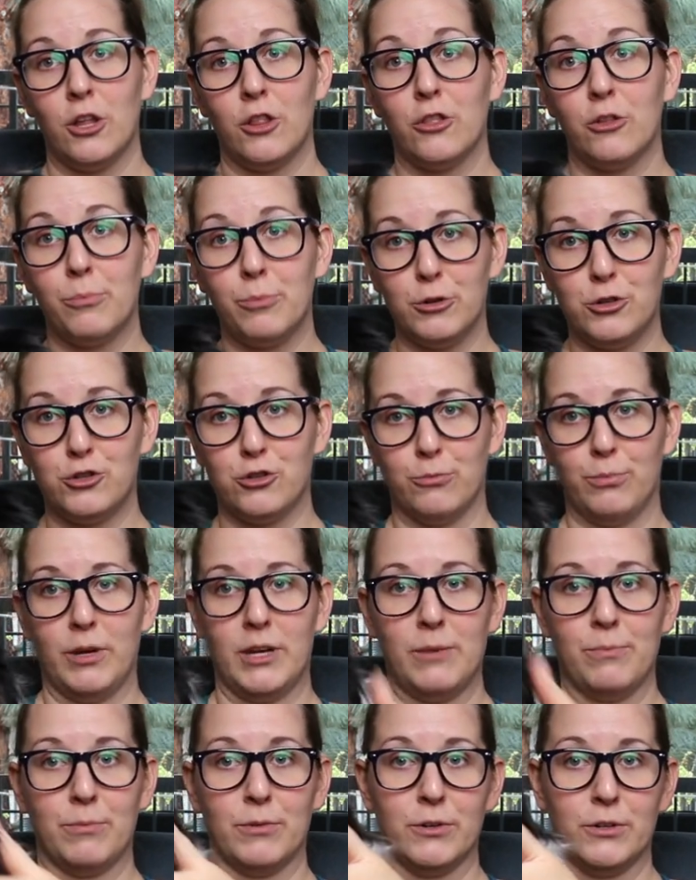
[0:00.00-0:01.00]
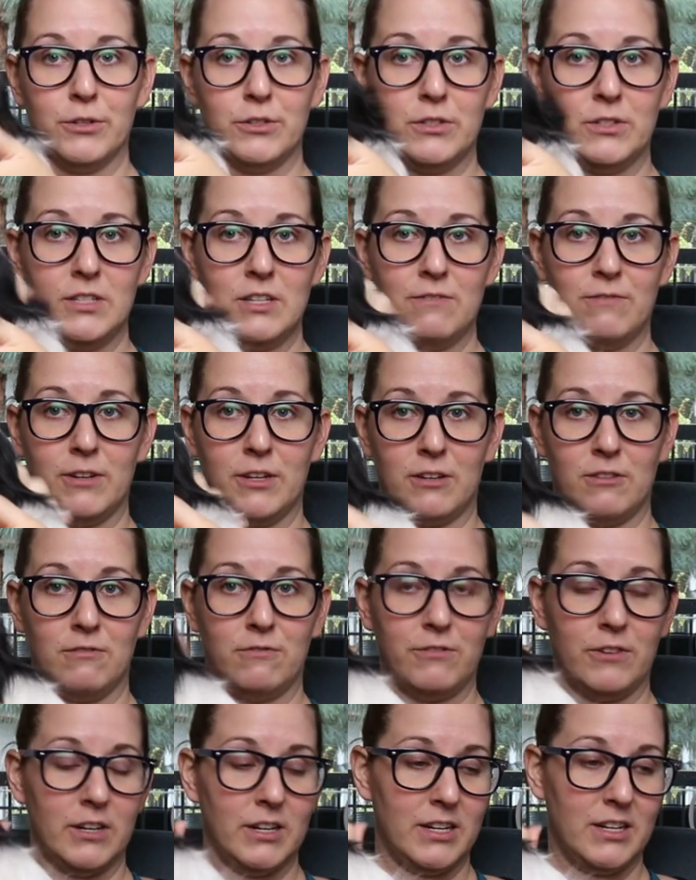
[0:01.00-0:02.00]
the butcher paper to see if I could
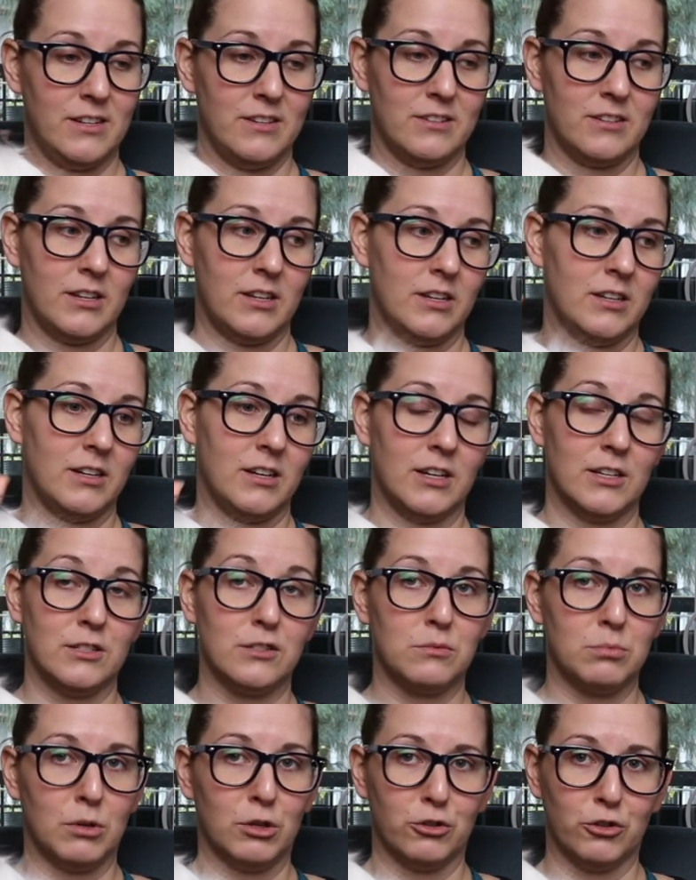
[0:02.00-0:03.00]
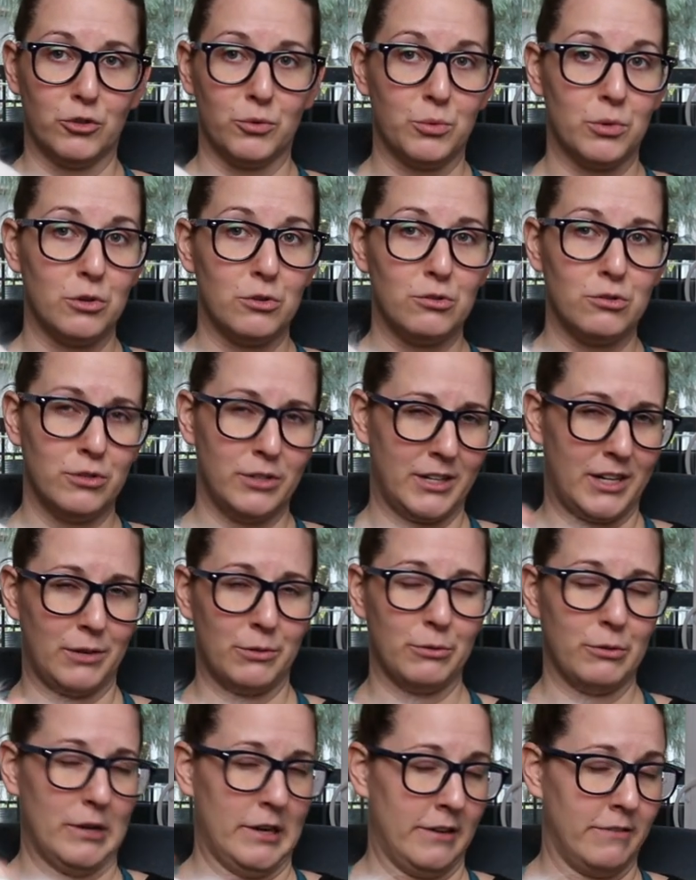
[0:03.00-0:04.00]
find a smaller roll, and I
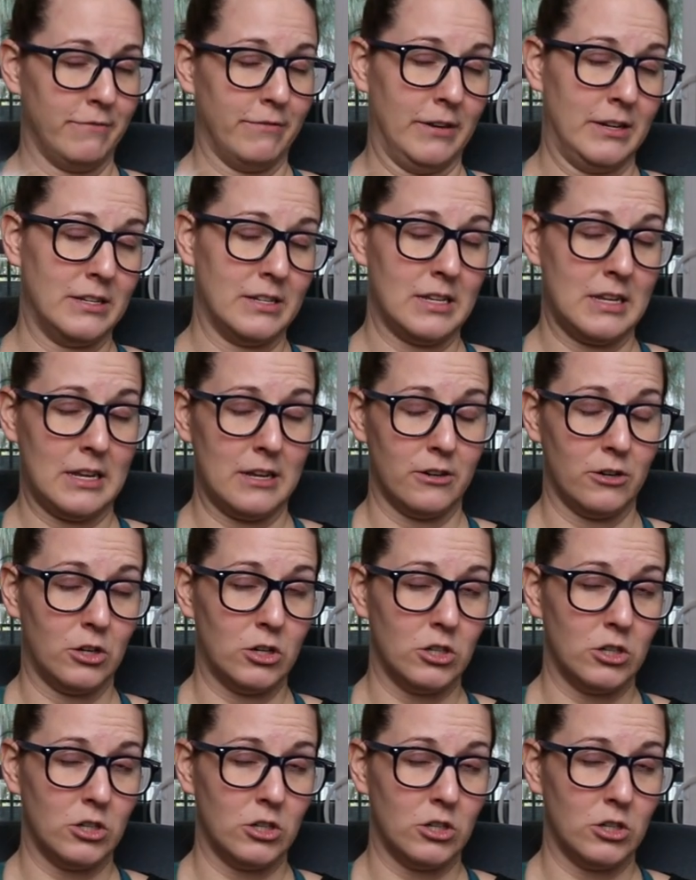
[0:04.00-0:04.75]
really didn't find any at